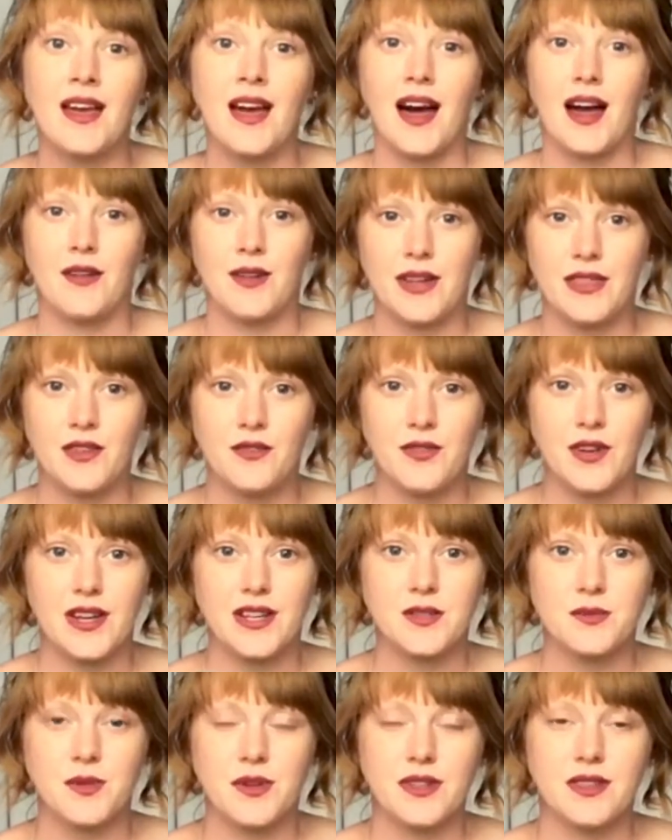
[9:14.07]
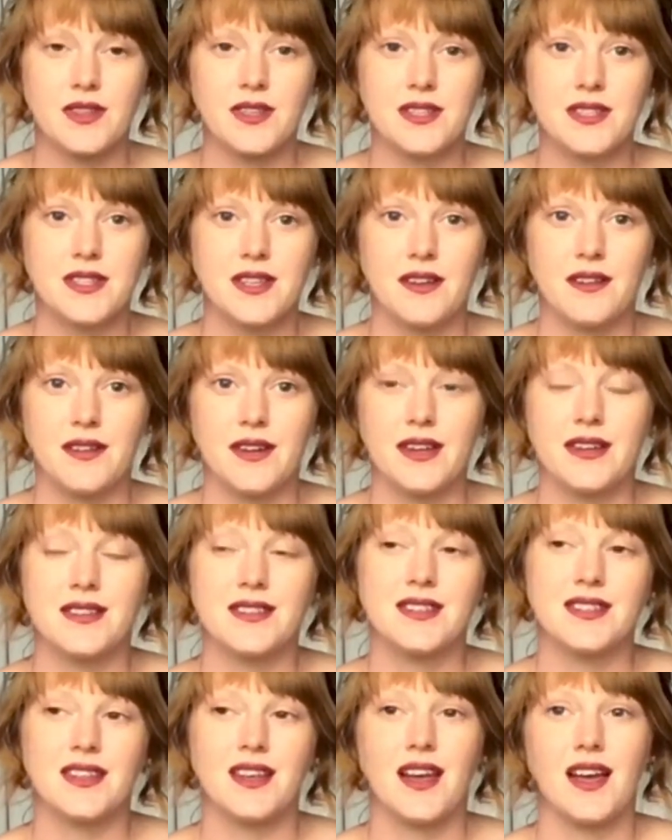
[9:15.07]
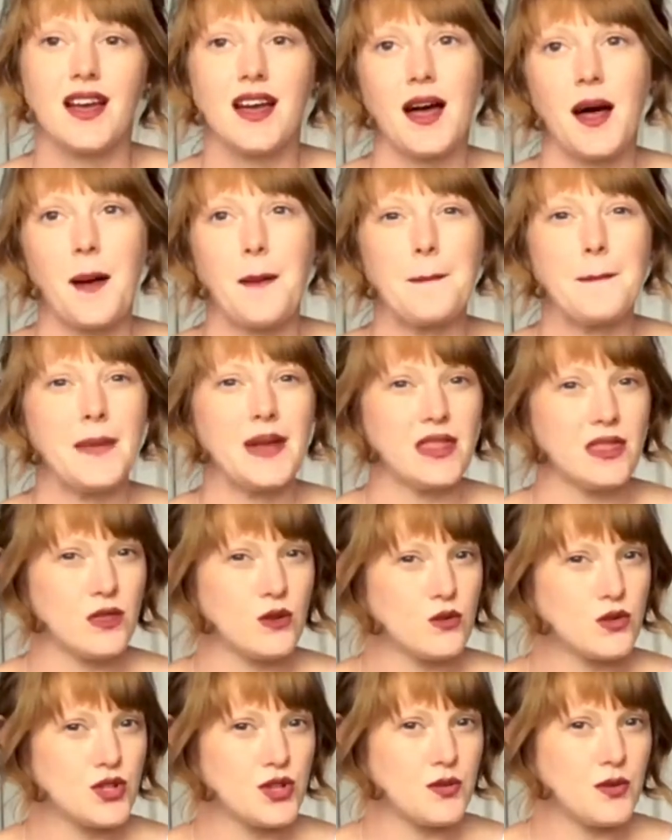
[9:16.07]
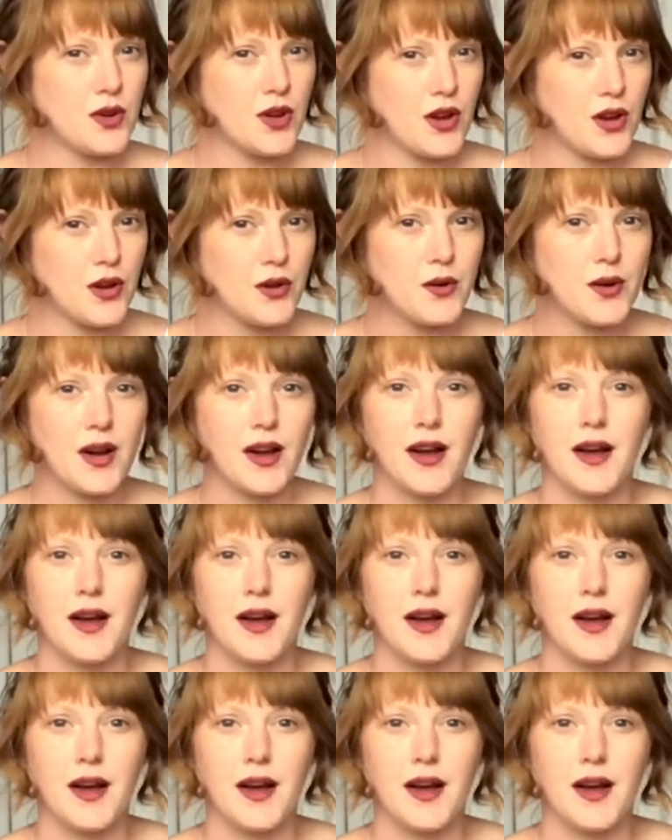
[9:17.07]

I read the first one in this series a month or two ago.